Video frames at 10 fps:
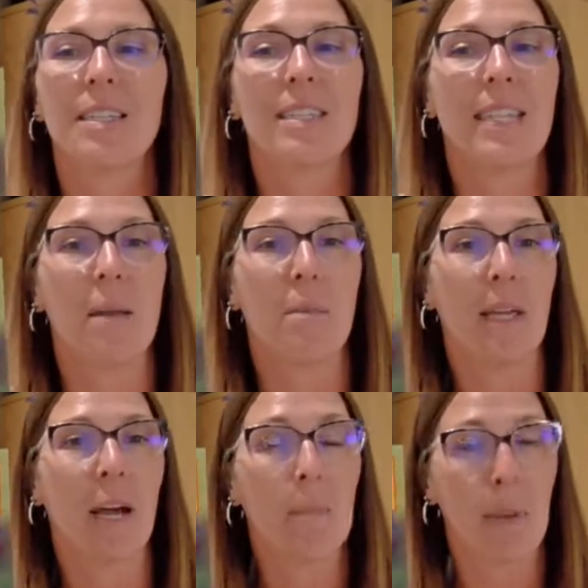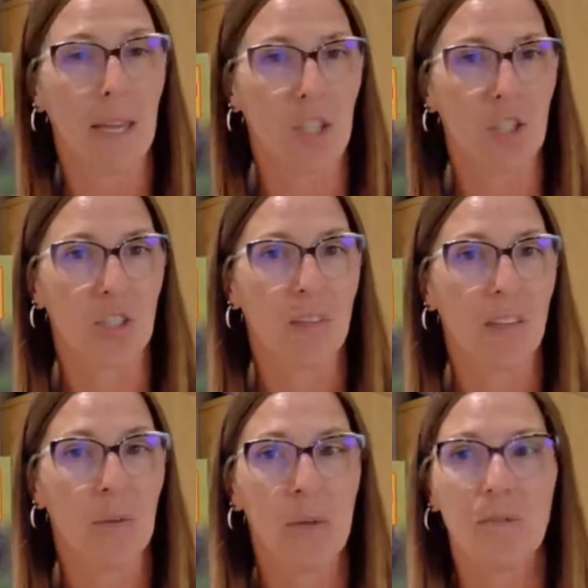to send me a picture
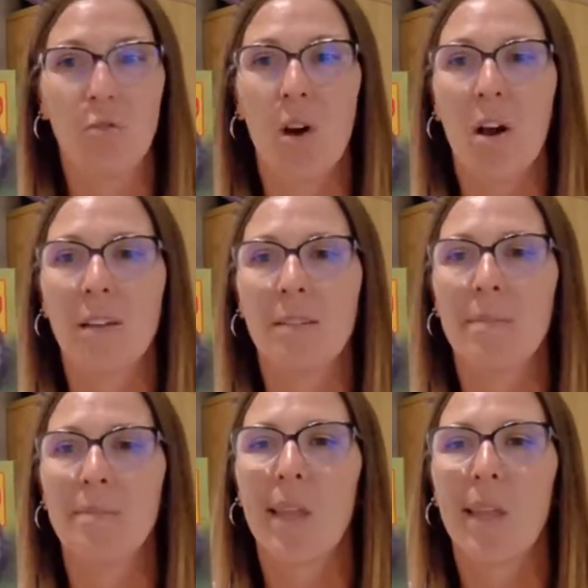that you have drawn,